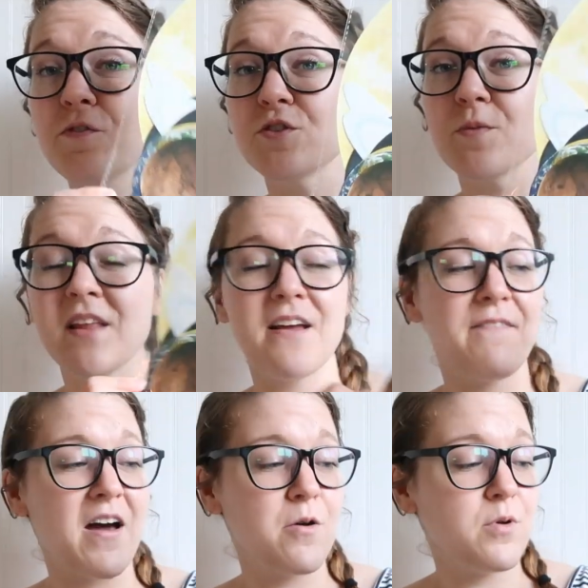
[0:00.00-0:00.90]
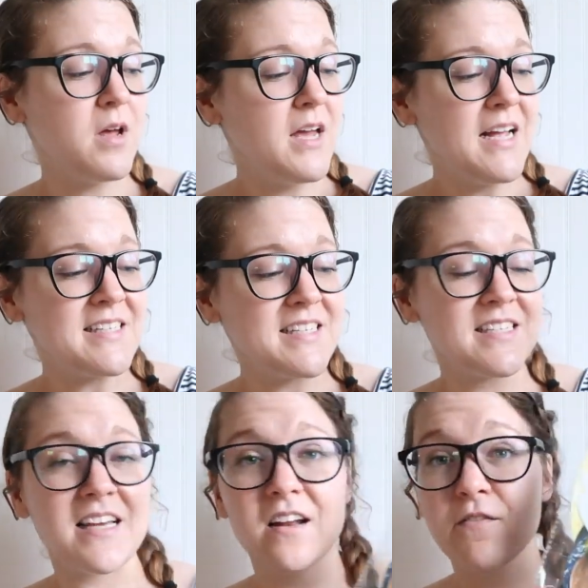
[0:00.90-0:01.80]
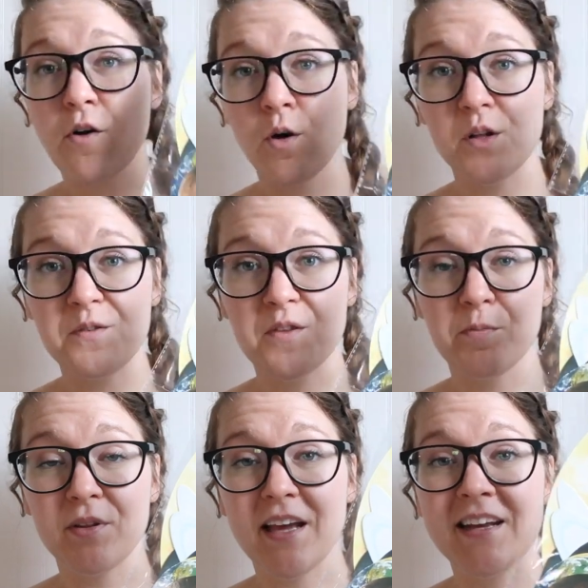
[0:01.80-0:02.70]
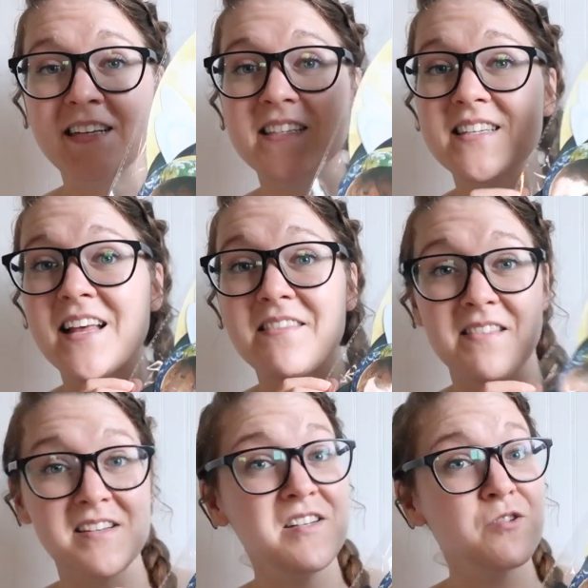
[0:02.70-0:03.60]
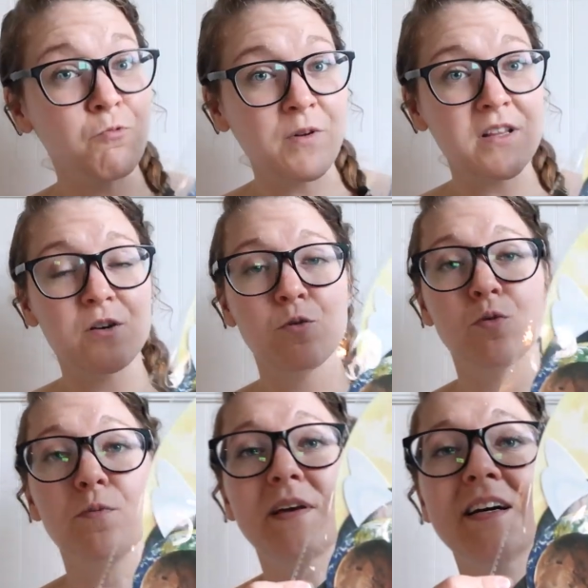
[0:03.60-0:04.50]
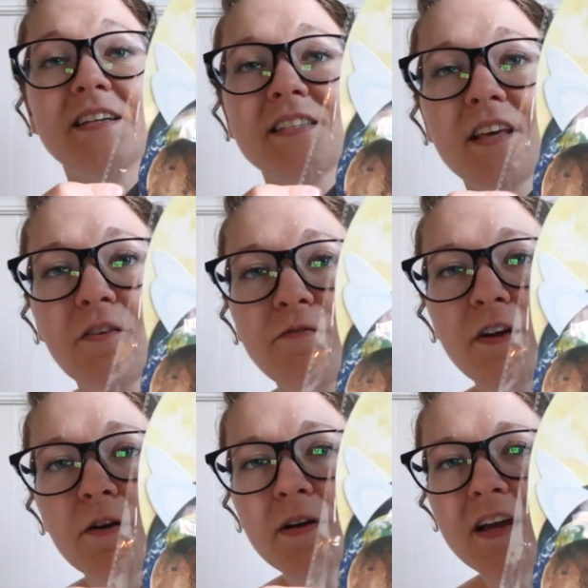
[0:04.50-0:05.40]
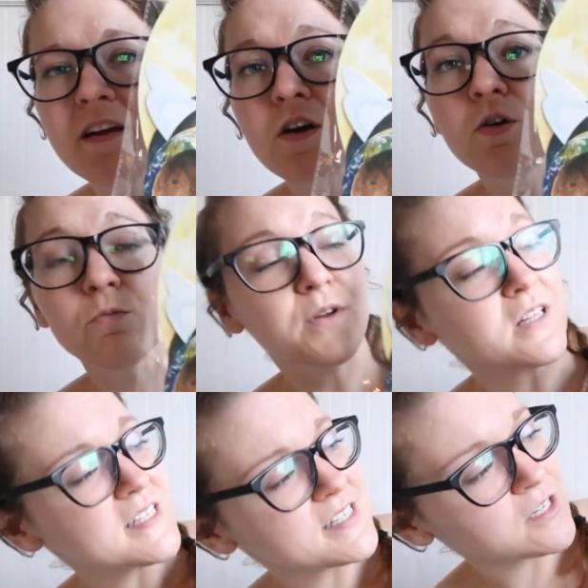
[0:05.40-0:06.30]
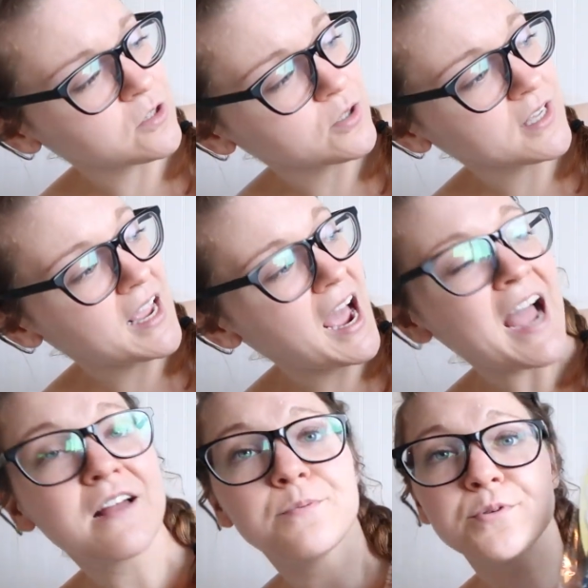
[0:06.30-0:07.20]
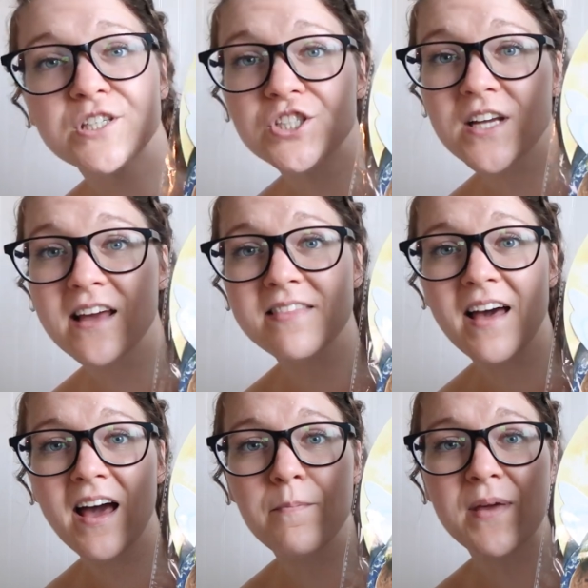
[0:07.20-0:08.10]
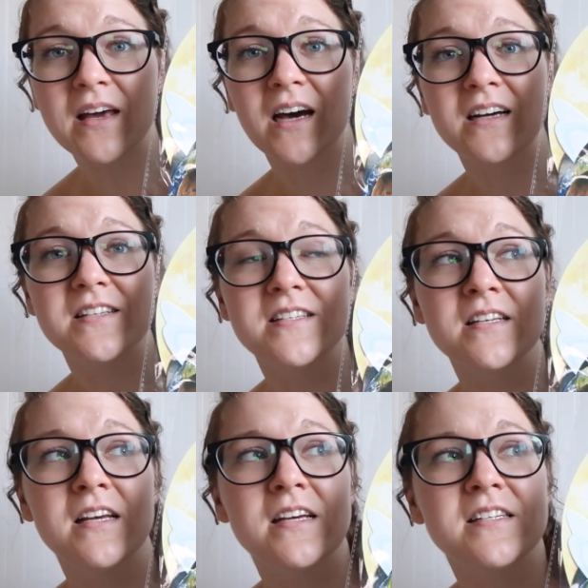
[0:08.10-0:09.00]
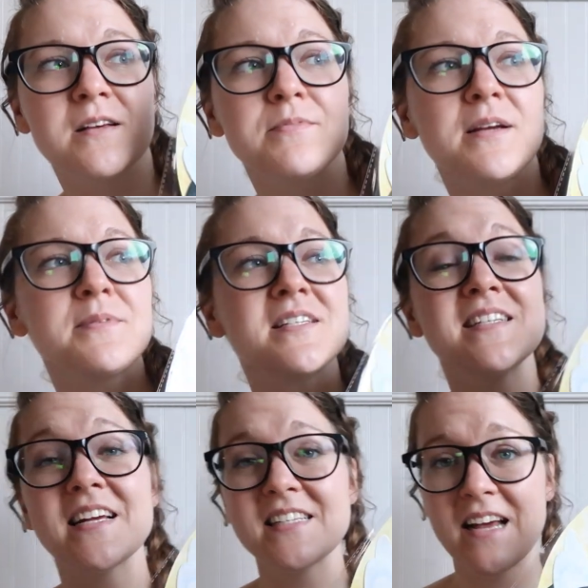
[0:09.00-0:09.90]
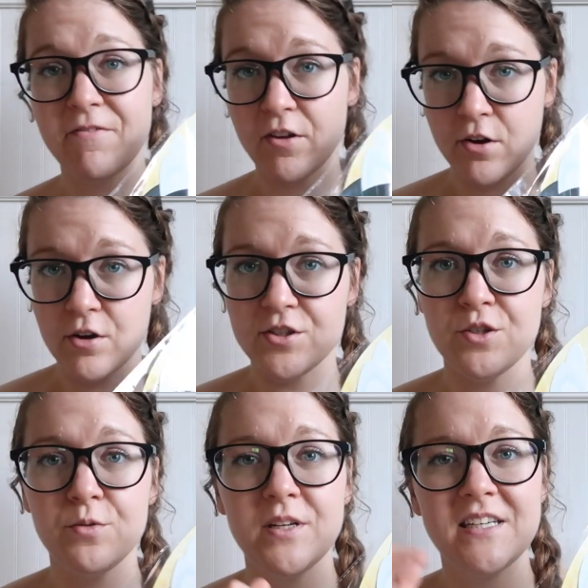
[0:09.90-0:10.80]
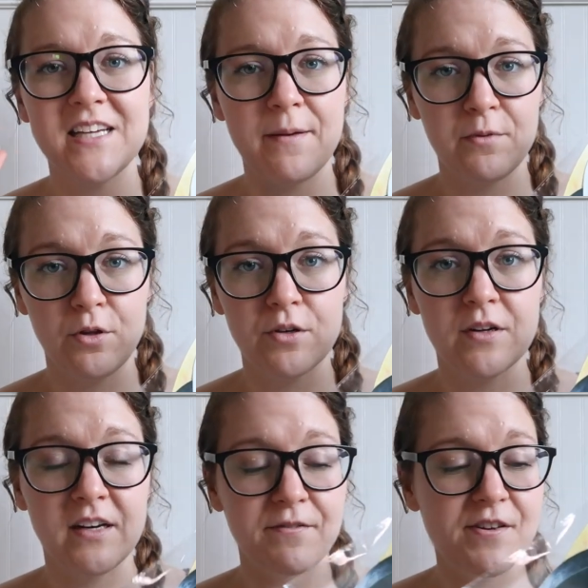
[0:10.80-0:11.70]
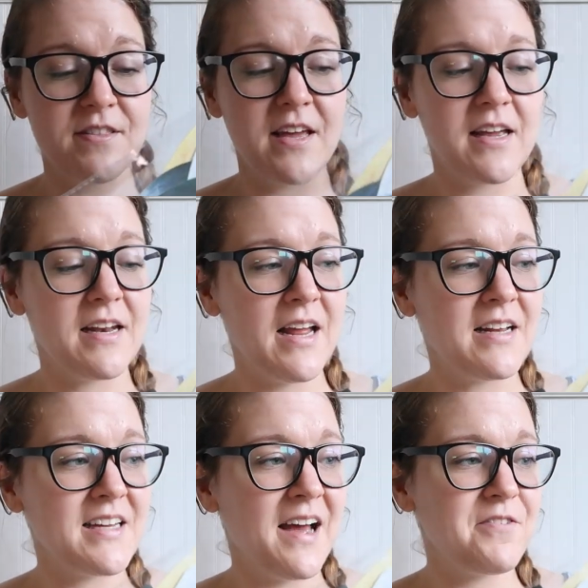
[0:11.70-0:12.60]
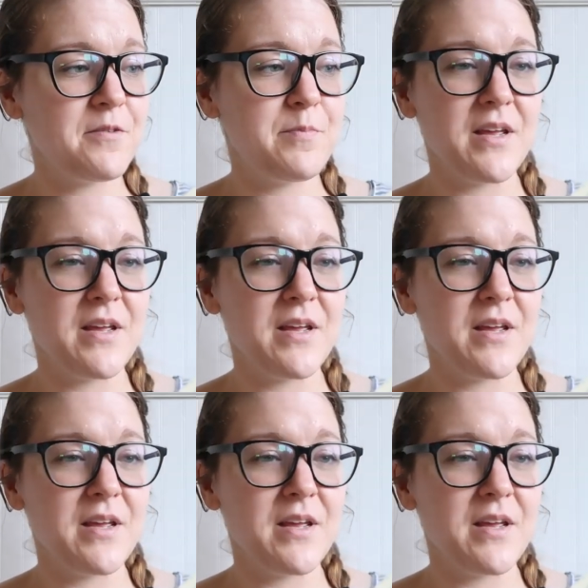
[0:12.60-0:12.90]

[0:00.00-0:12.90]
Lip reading: the first one that I found is a set of all of the planets. This is really cool because they're very realistic looking. I appreciate that, because sometimes it's nice to have the cartoony type look and everything, and to have it